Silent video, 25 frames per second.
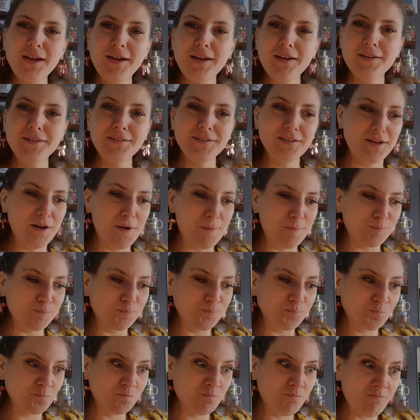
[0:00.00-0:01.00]
and
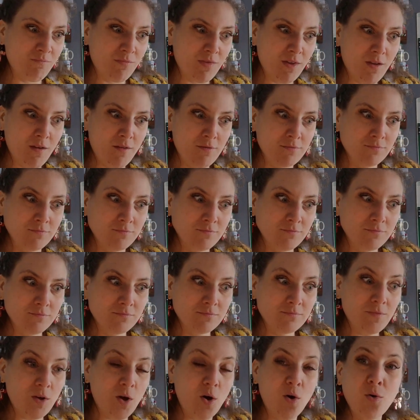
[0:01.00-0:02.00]

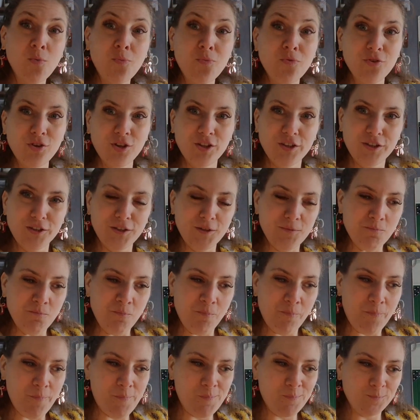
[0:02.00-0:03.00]
hopefully
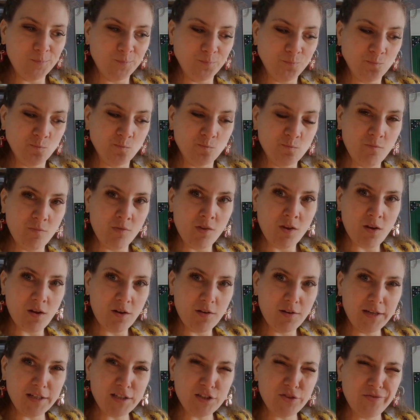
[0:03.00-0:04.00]

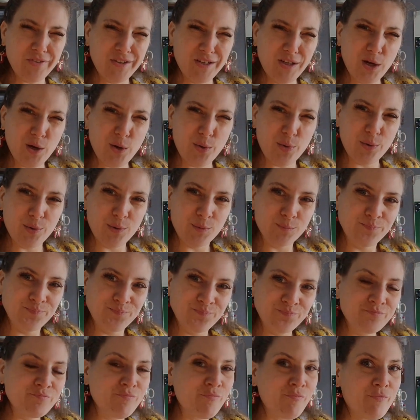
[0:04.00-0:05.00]
next video
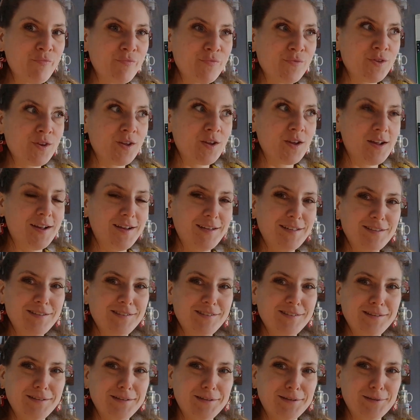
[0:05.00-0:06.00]

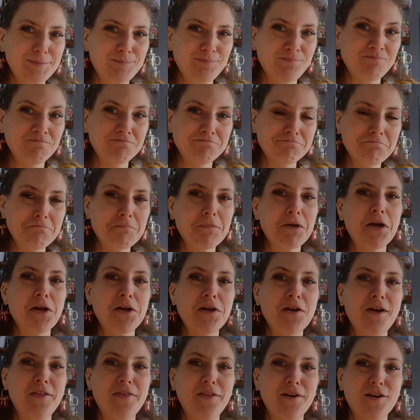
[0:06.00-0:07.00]
is
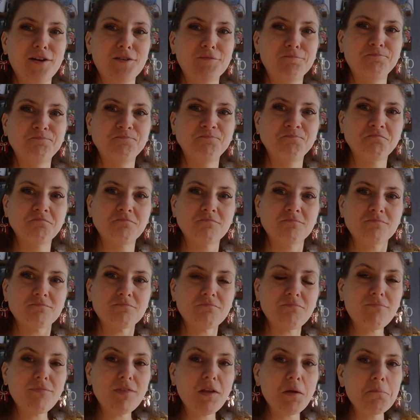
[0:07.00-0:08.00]
another
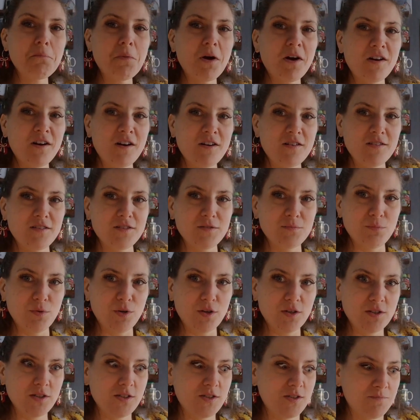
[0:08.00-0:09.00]
My Ireland
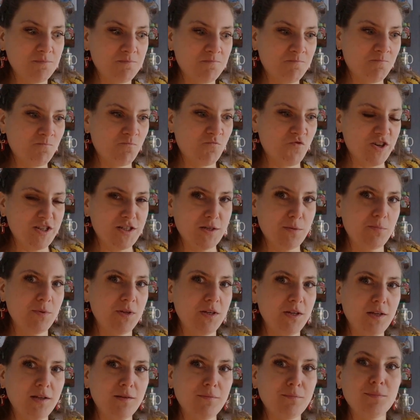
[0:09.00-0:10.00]
box
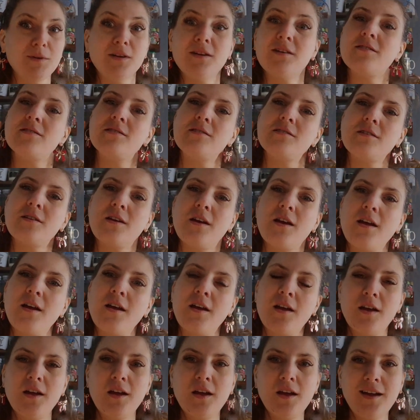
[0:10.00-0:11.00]
recipe, because
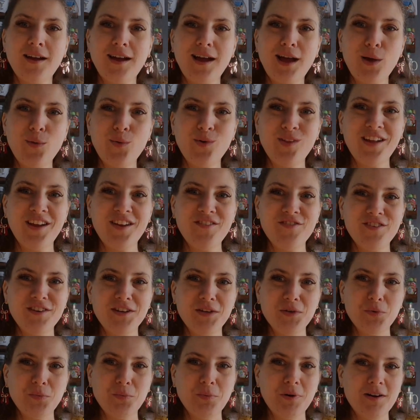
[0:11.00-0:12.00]
I will have a
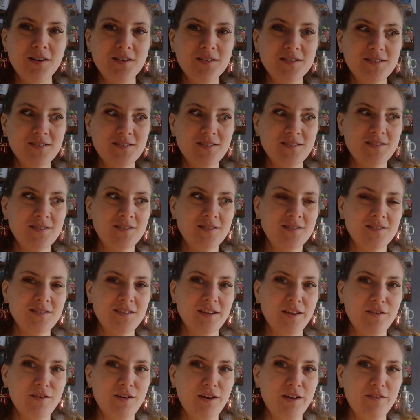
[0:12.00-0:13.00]
new box
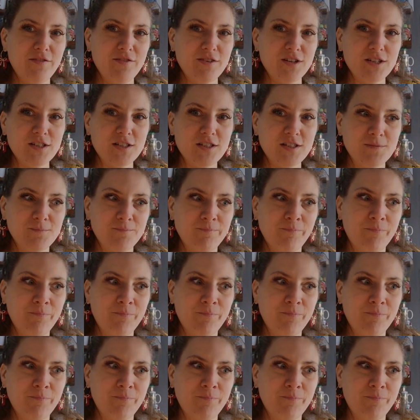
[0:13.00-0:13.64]
delivered,